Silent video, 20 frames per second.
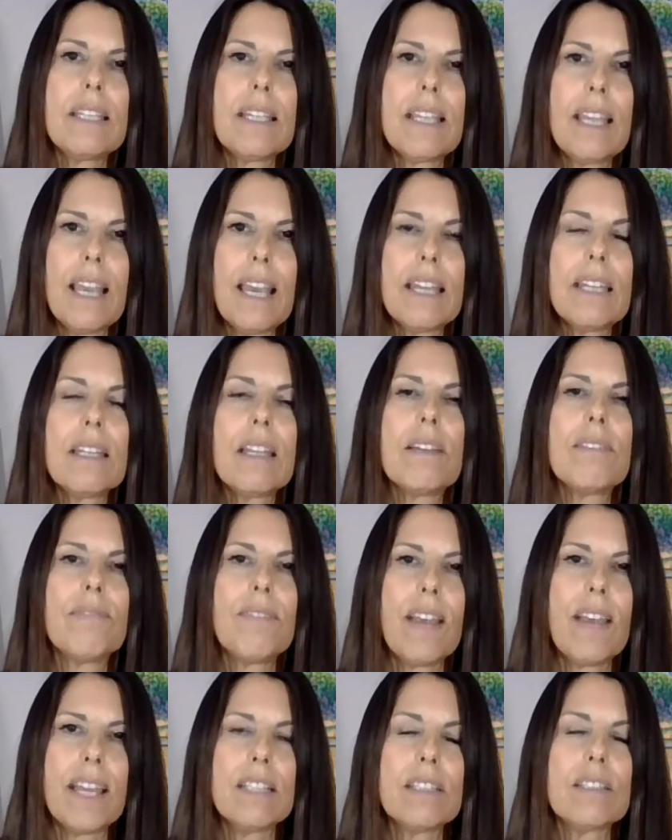can
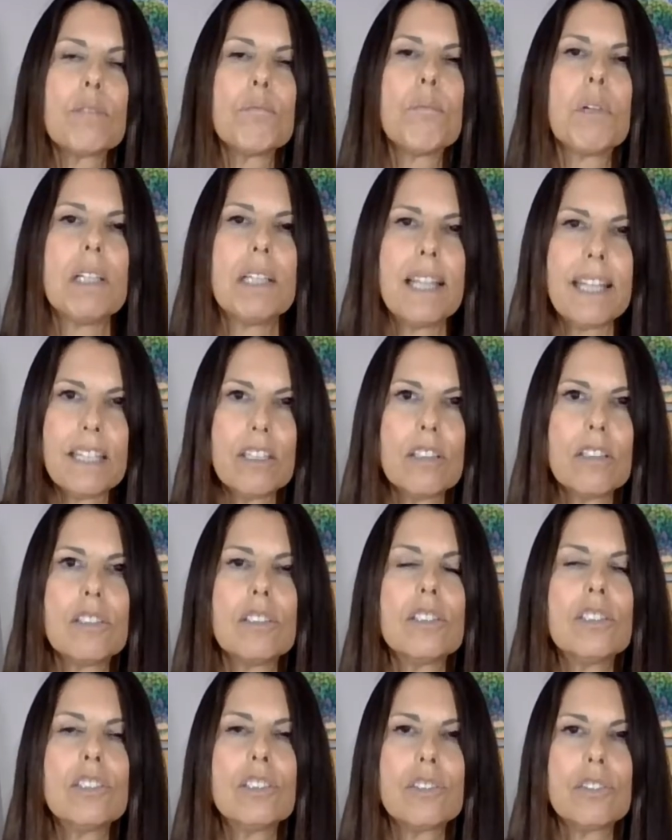affect the
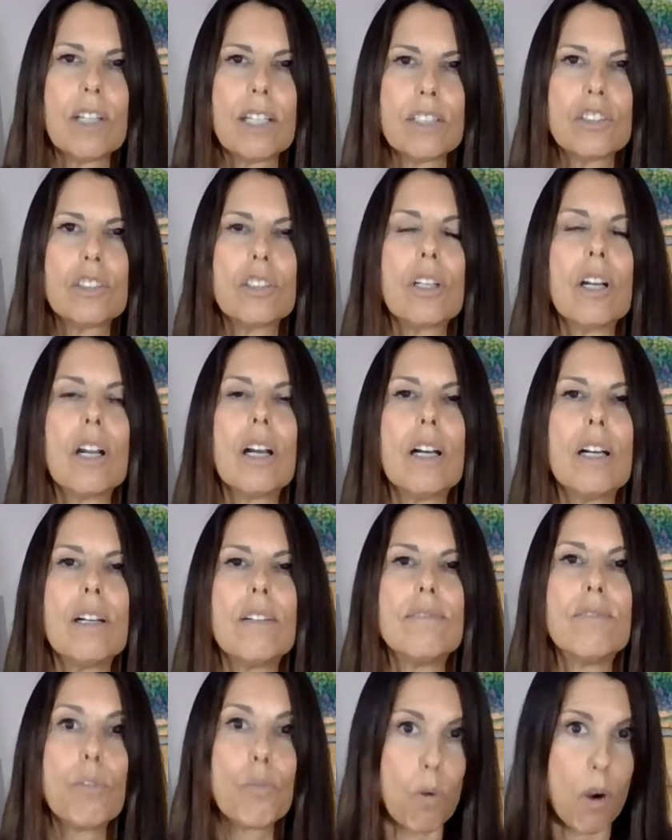molecular structure
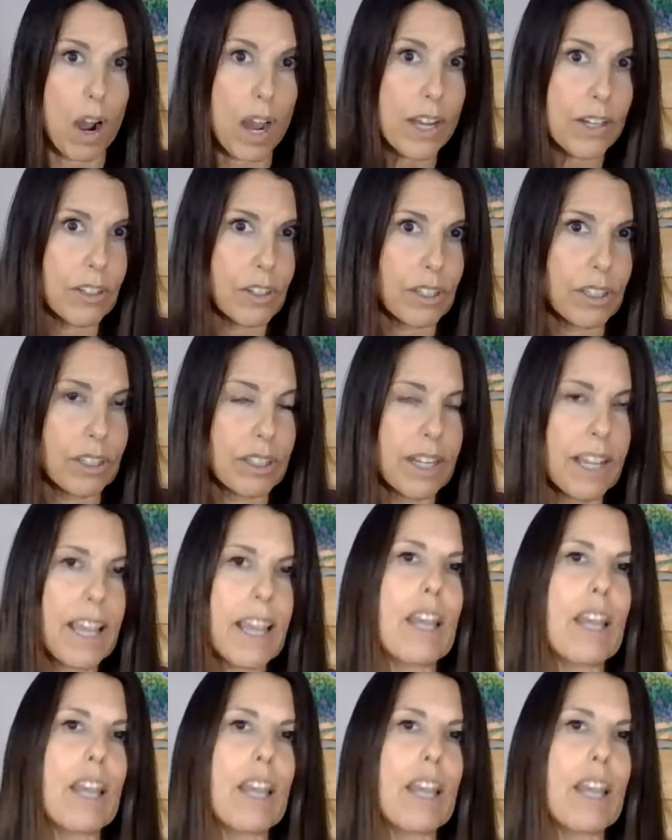of water.